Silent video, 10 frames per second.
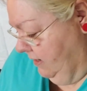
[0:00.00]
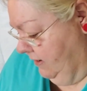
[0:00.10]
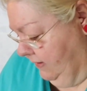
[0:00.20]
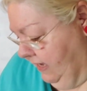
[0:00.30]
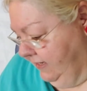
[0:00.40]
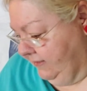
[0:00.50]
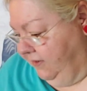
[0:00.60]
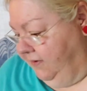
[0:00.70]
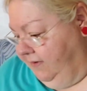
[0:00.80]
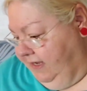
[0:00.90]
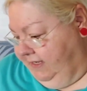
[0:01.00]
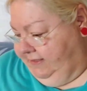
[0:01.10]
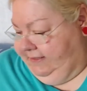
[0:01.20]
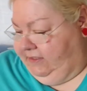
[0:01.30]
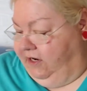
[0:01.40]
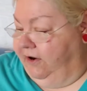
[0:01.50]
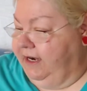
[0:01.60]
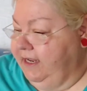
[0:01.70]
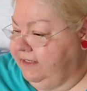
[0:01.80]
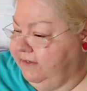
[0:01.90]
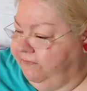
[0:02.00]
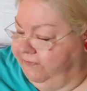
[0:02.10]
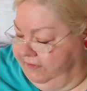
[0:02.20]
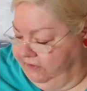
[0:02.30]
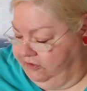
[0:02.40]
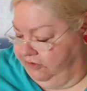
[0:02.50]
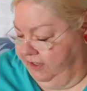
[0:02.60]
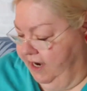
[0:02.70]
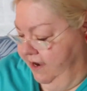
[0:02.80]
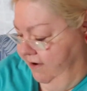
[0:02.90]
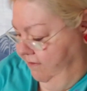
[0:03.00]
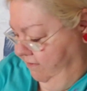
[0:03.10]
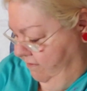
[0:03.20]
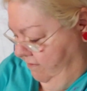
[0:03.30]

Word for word: Okay, so it's starting to filter now.